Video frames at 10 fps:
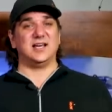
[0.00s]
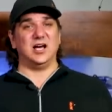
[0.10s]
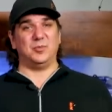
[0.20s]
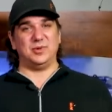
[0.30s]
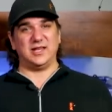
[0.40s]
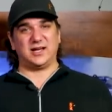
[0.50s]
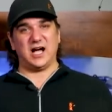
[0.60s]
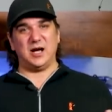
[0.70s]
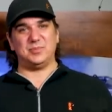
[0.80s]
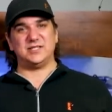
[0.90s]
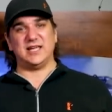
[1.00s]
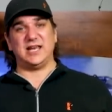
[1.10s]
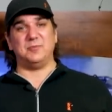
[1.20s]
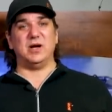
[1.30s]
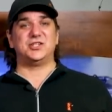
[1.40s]
up and then
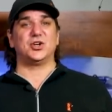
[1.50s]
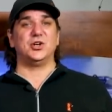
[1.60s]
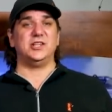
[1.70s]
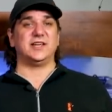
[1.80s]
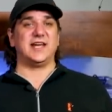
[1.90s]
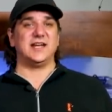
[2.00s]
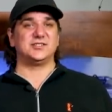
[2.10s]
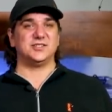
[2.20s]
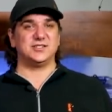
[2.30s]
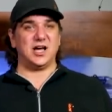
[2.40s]
compensating by turning the castles